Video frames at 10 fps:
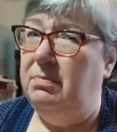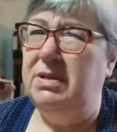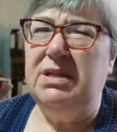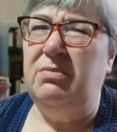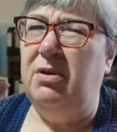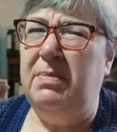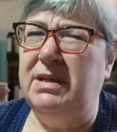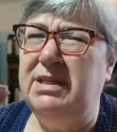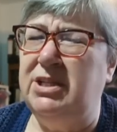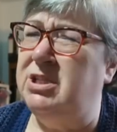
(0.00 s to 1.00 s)
but don't worry
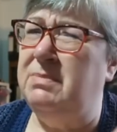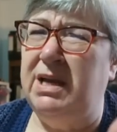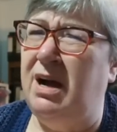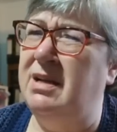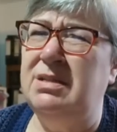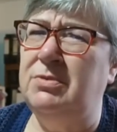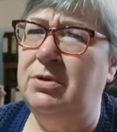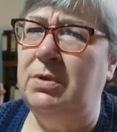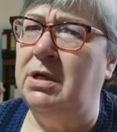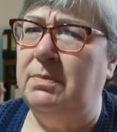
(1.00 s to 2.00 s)
about teaching me. I don't
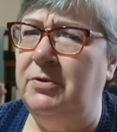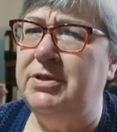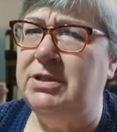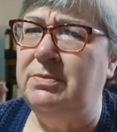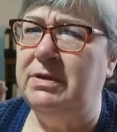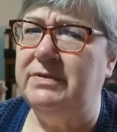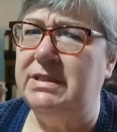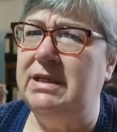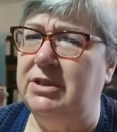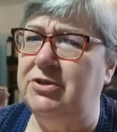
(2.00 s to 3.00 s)
want to work 0.21 of a
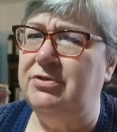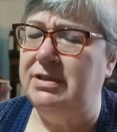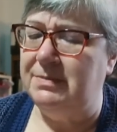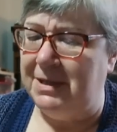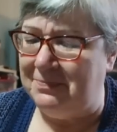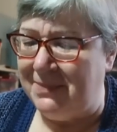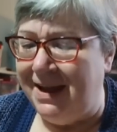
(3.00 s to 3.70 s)
stitch, trust me.